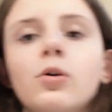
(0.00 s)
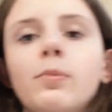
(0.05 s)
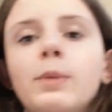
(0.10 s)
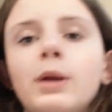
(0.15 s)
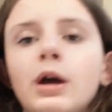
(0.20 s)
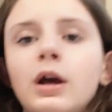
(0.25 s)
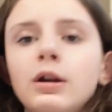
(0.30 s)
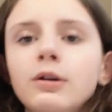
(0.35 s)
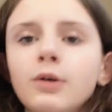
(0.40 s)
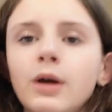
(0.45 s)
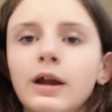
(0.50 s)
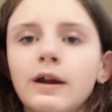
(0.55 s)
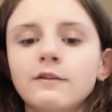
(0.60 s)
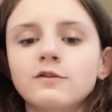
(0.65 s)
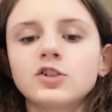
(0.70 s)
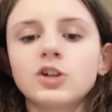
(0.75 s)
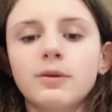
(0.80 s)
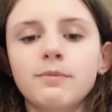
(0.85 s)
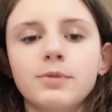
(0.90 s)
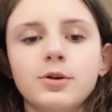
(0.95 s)
but now I don't have
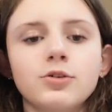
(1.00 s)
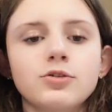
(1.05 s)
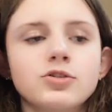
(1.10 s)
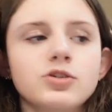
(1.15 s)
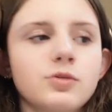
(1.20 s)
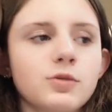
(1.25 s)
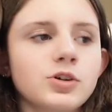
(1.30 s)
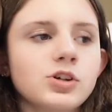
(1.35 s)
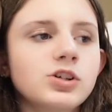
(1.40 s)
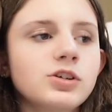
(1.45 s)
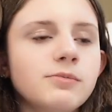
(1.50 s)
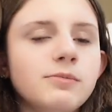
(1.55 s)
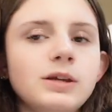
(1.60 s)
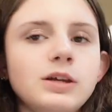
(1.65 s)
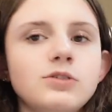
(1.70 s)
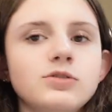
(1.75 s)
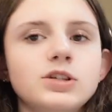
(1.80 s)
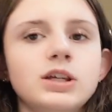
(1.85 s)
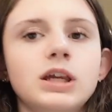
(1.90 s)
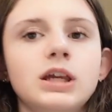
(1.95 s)
shampoo. So we're just gonna be
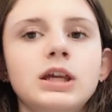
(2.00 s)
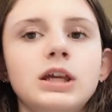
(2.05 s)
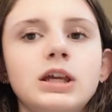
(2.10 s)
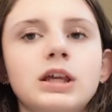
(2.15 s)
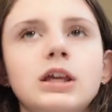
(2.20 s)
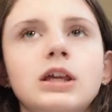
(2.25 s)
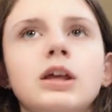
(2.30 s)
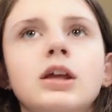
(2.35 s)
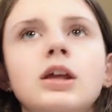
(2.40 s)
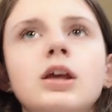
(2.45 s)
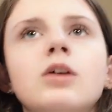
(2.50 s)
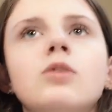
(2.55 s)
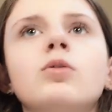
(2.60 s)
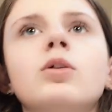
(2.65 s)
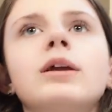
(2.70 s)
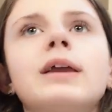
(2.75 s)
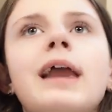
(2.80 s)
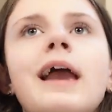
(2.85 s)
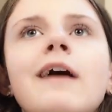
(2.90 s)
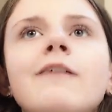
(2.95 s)
using,
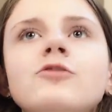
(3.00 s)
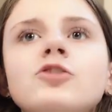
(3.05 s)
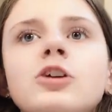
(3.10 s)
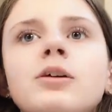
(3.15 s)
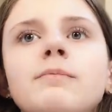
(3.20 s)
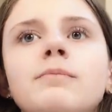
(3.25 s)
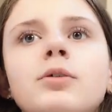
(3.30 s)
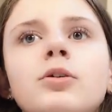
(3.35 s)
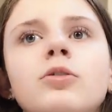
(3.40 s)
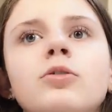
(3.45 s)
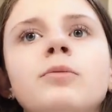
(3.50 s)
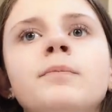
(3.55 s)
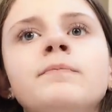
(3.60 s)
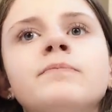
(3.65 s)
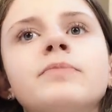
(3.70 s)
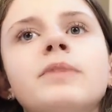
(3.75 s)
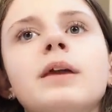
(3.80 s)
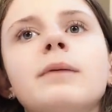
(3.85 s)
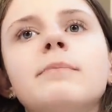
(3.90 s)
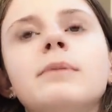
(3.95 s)
like I have shampoo,